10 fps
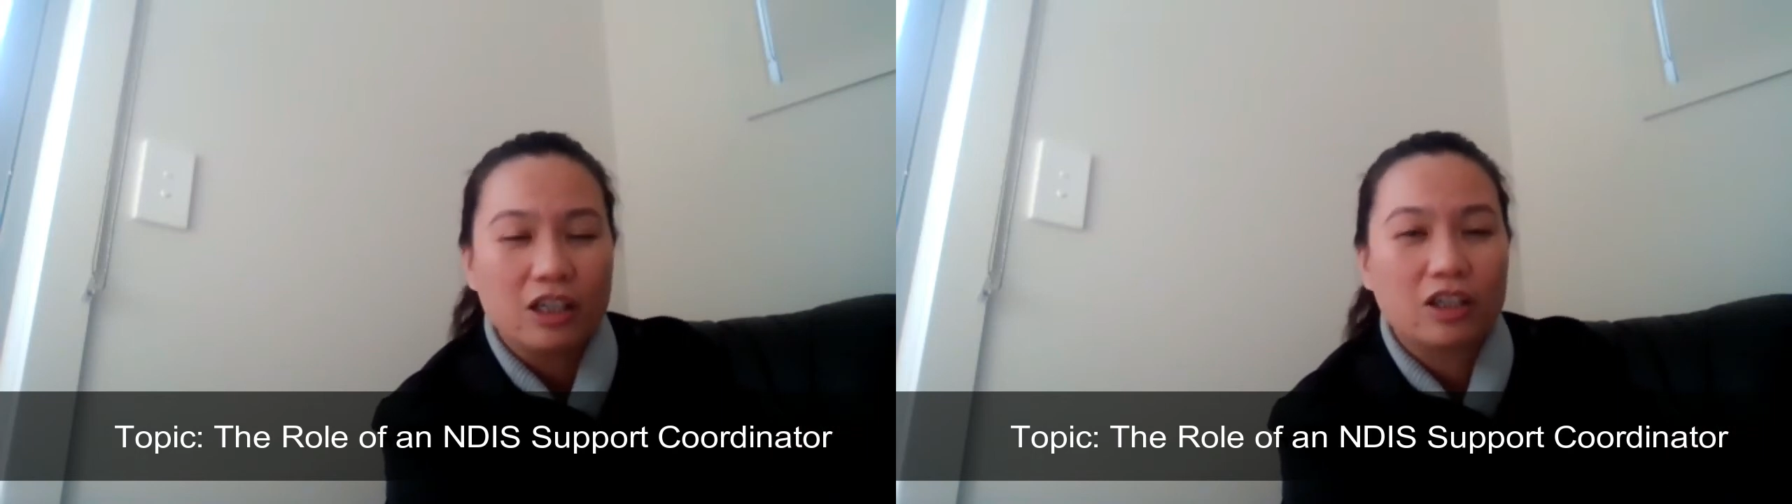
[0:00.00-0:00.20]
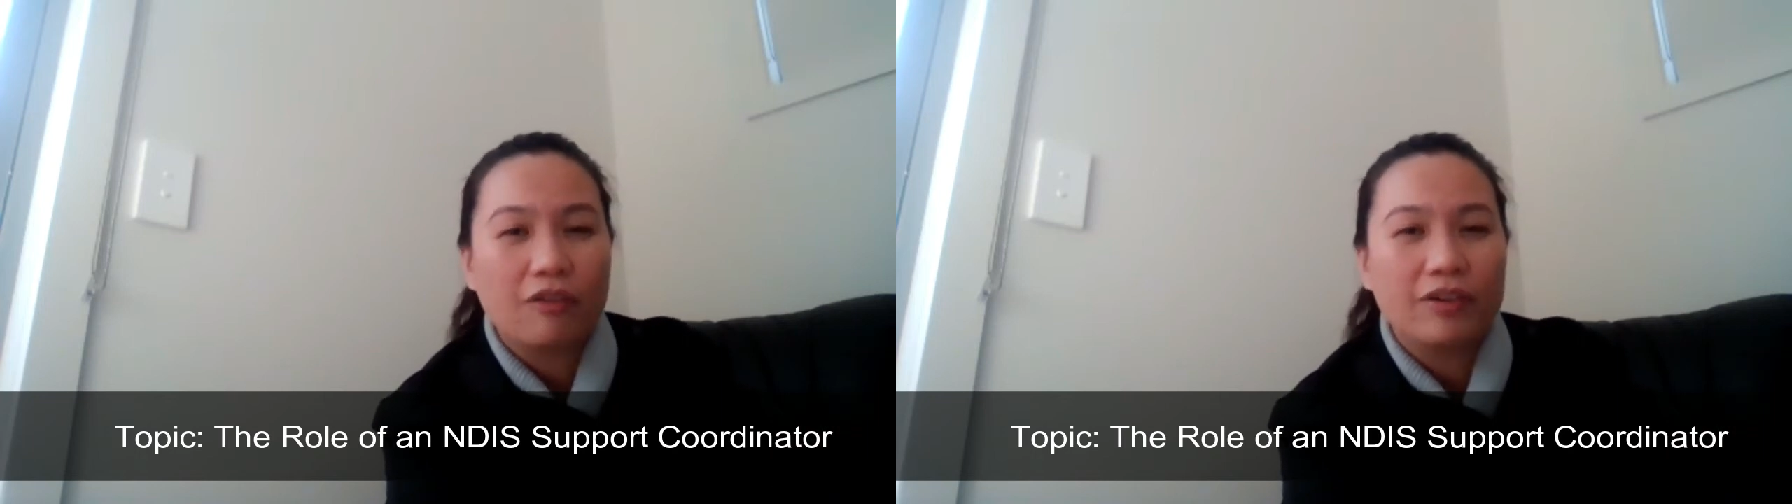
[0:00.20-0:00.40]

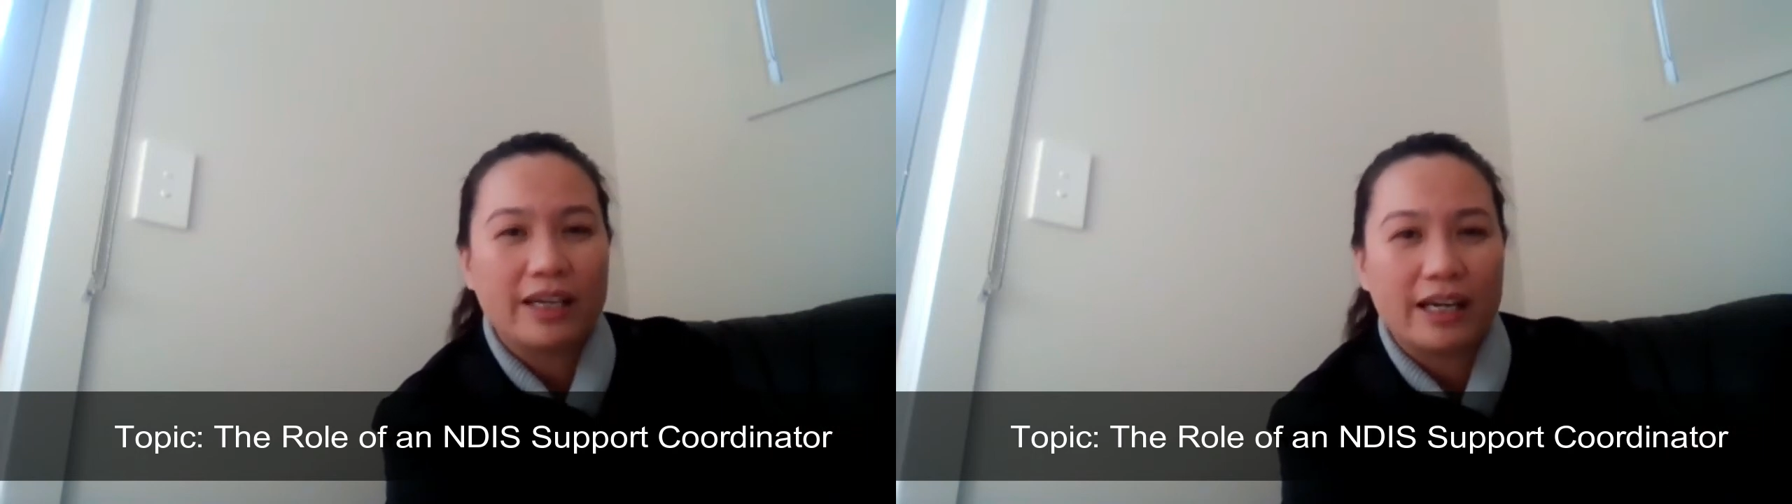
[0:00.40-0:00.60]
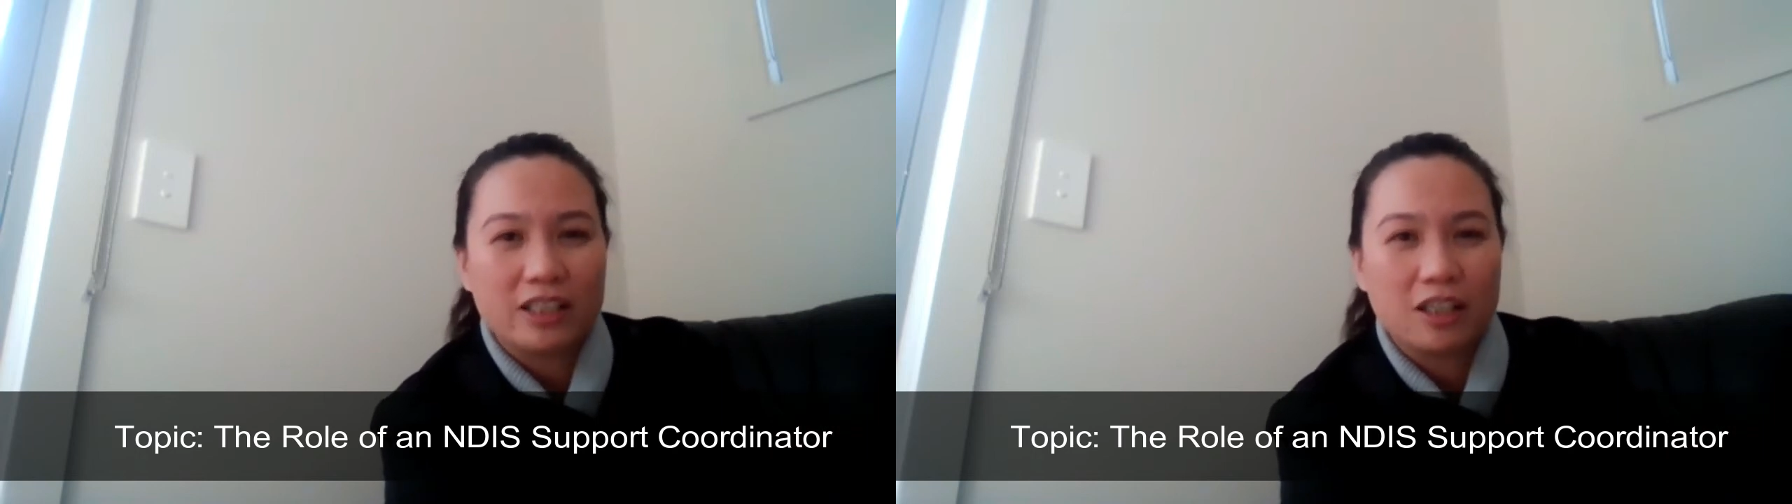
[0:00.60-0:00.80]

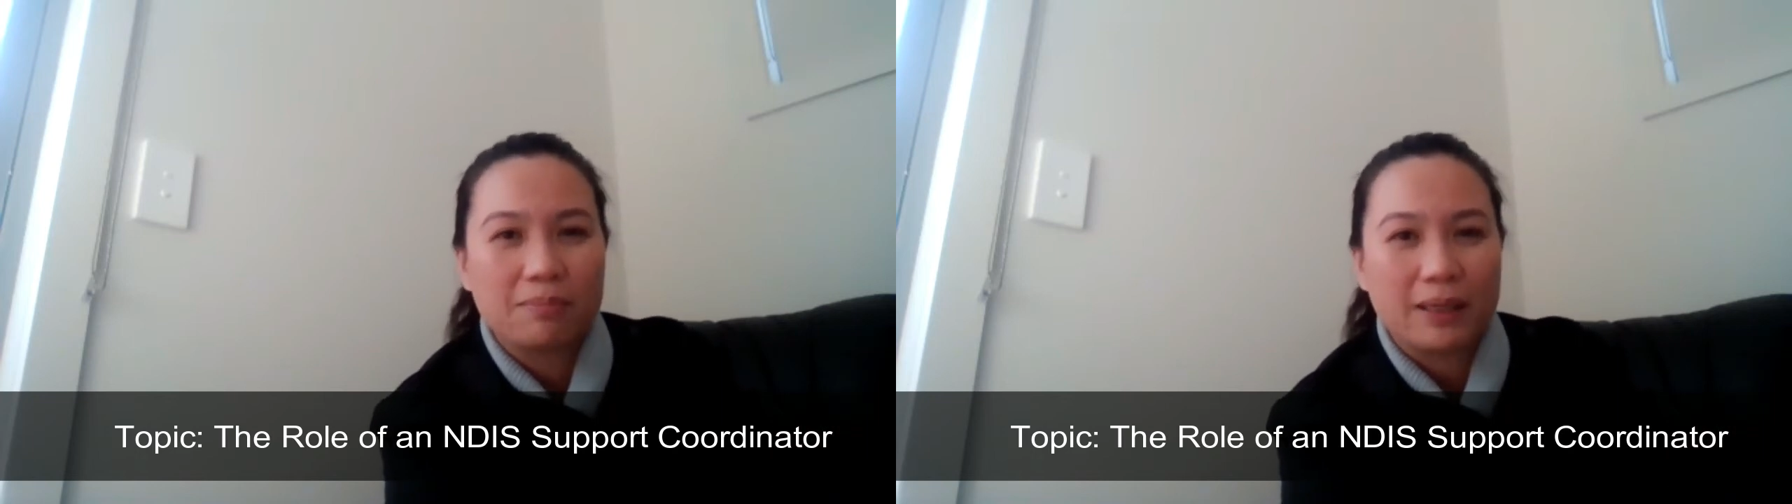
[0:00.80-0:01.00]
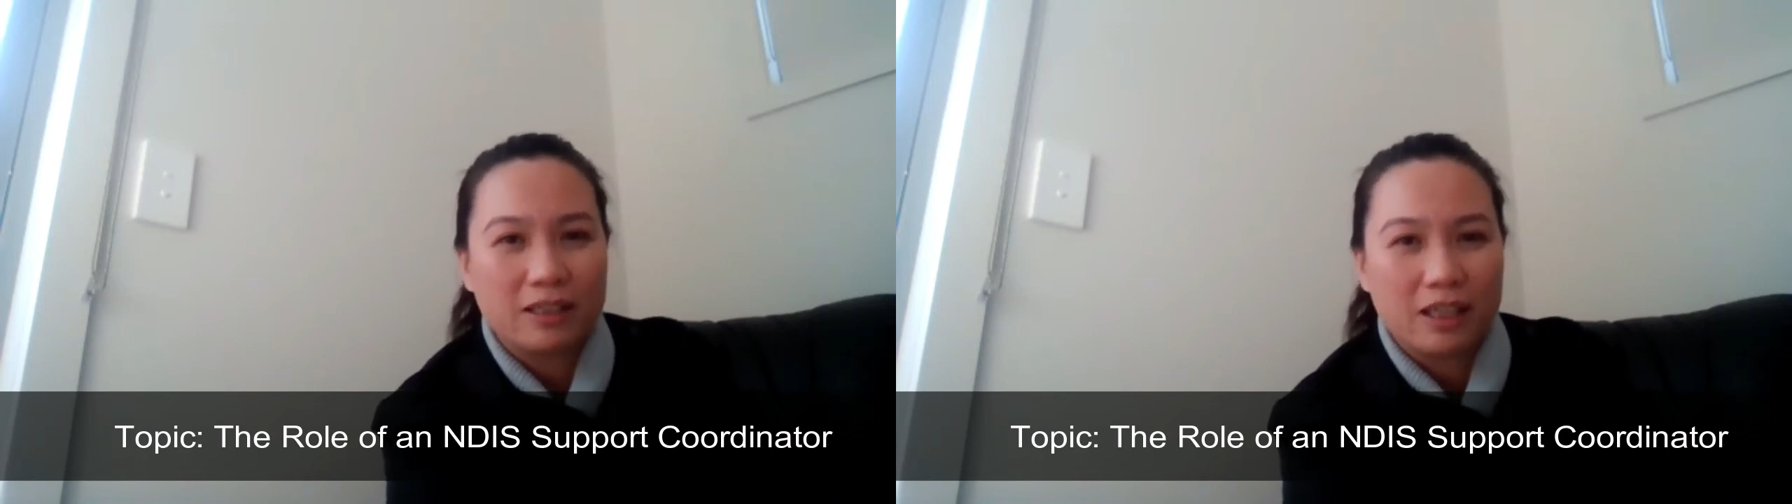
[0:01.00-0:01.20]

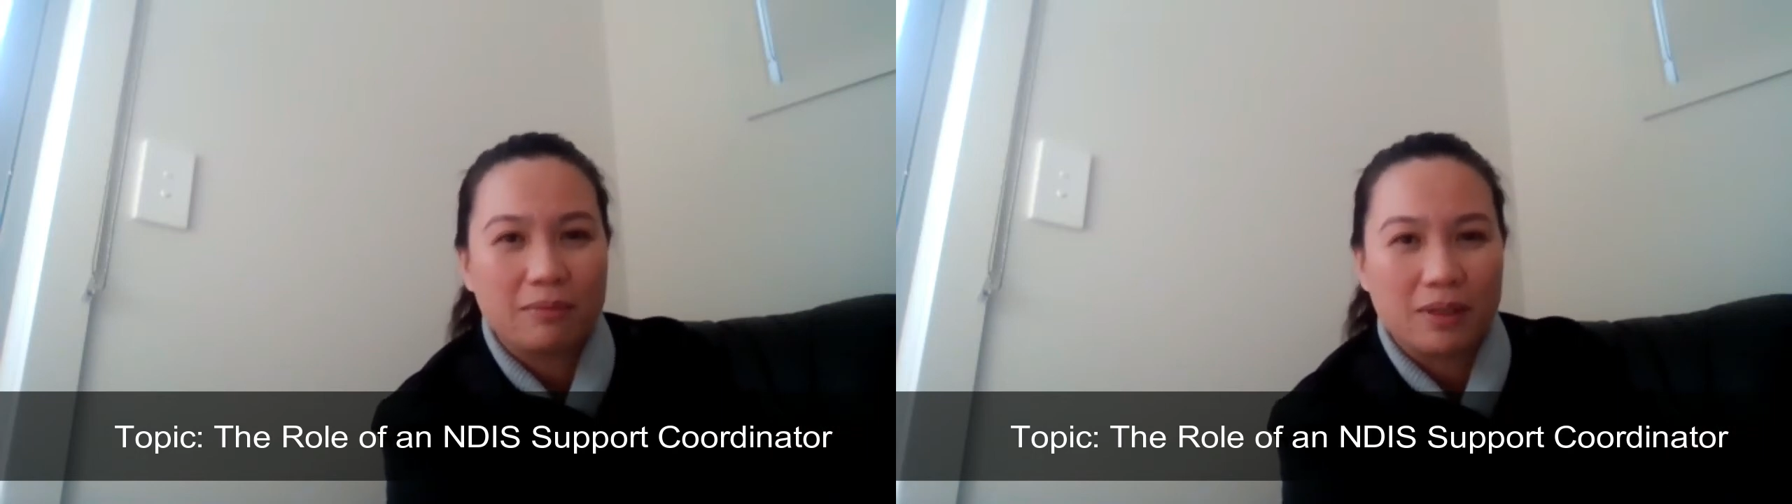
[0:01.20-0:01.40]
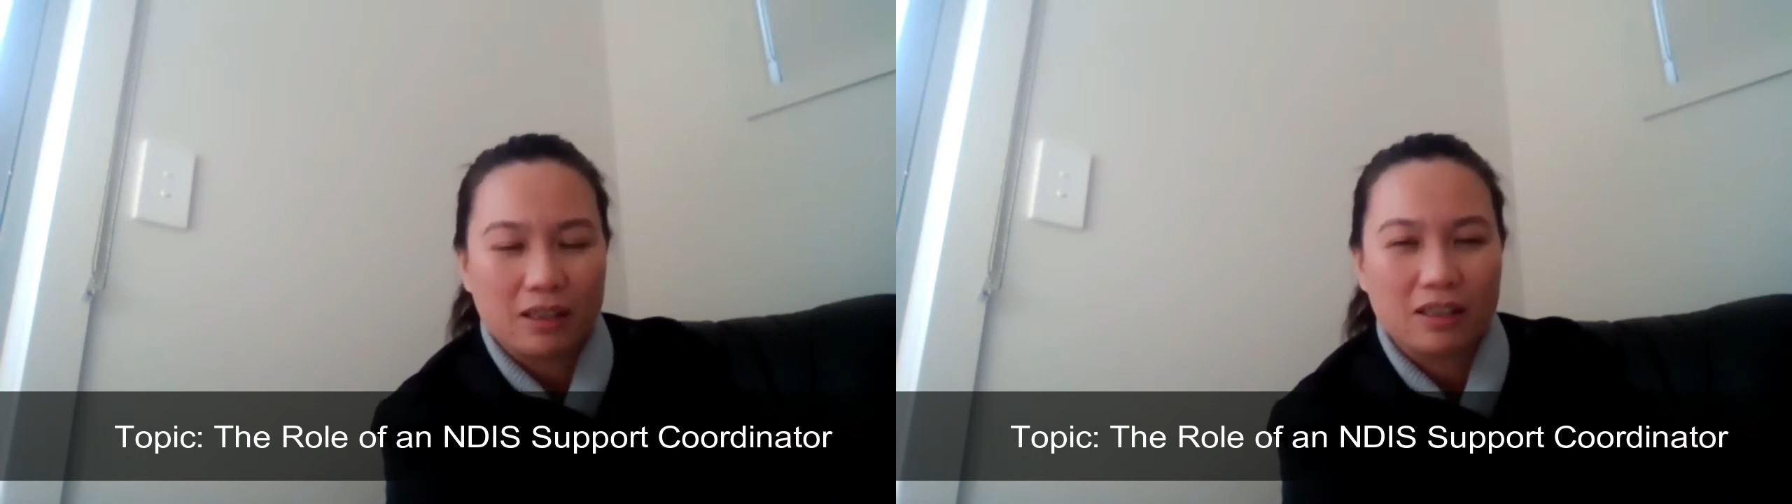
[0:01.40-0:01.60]
COVID-19
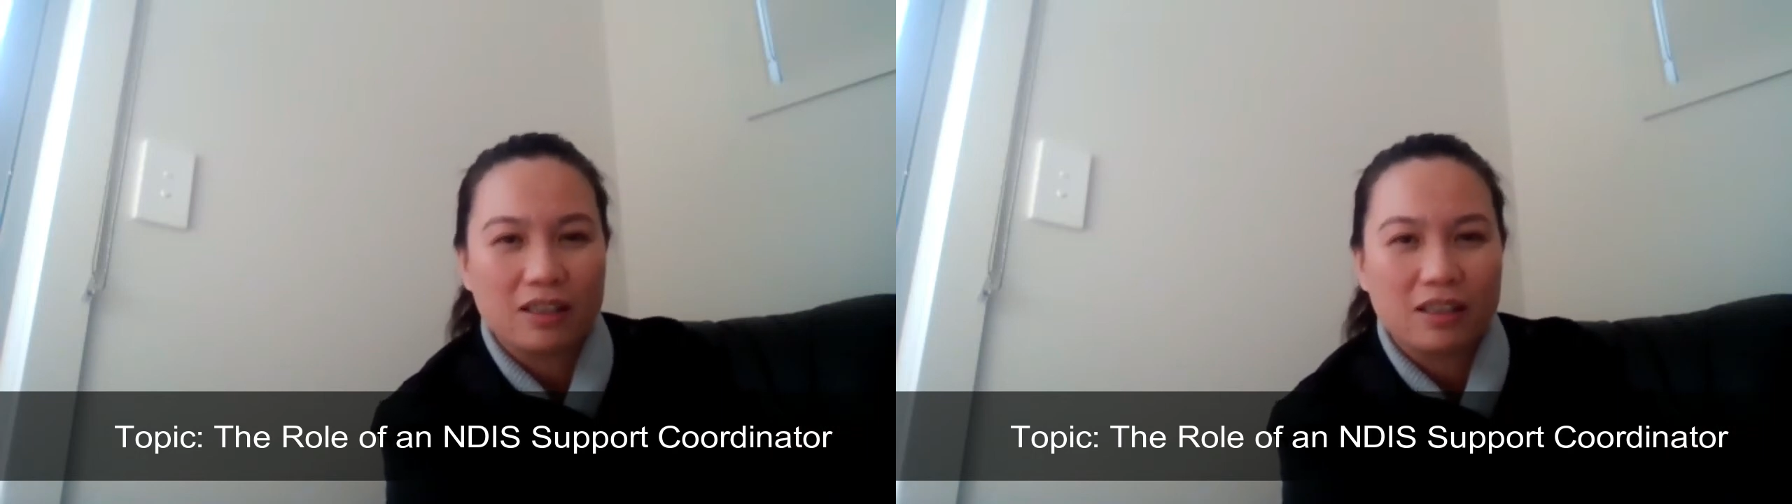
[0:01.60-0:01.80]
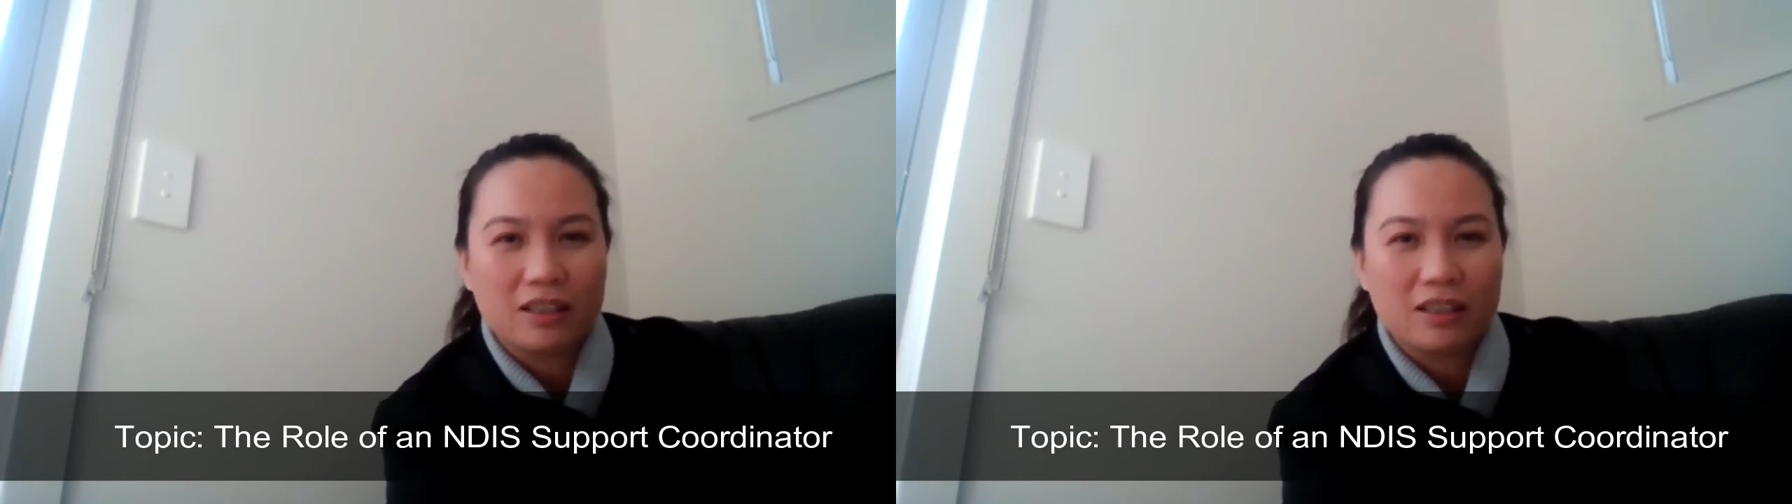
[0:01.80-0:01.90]
pandemic,